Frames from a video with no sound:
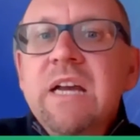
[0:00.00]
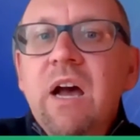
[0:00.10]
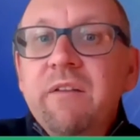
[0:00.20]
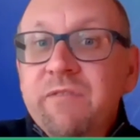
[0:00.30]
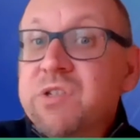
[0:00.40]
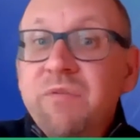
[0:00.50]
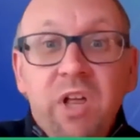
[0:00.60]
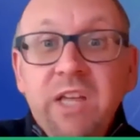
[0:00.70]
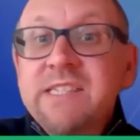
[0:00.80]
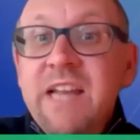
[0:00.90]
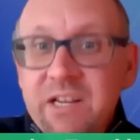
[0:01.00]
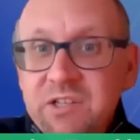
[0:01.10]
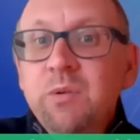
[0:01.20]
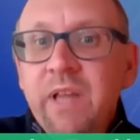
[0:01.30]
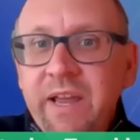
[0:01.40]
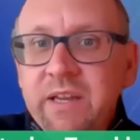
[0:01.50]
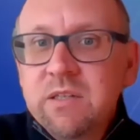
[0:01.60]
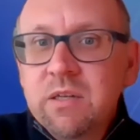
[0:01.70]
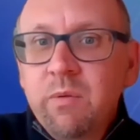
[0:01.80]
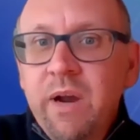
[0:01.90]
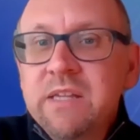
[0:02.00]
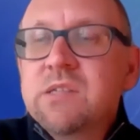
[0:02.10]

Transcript: uh, first of all, it's not too late, right?